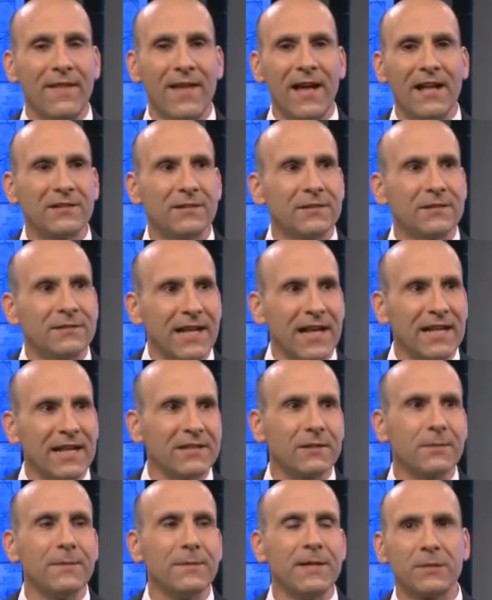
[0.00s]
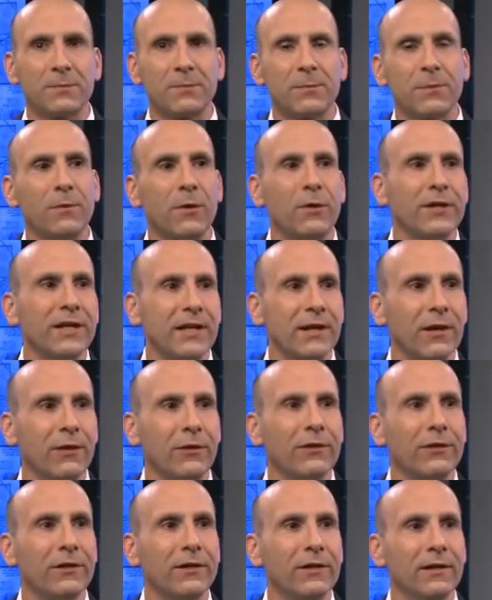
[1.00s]
And that's to me, that's promoting
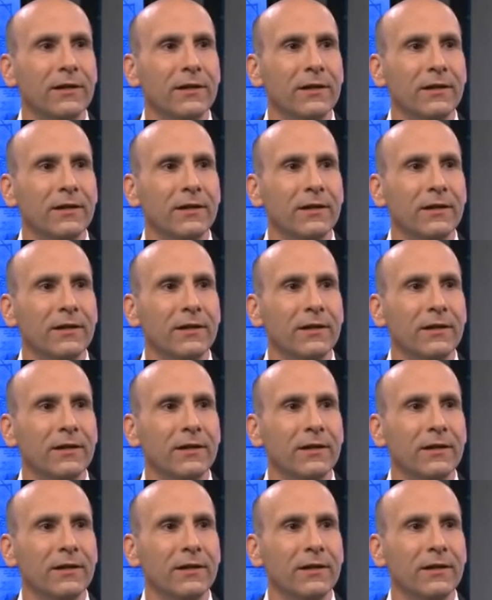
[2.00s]
health.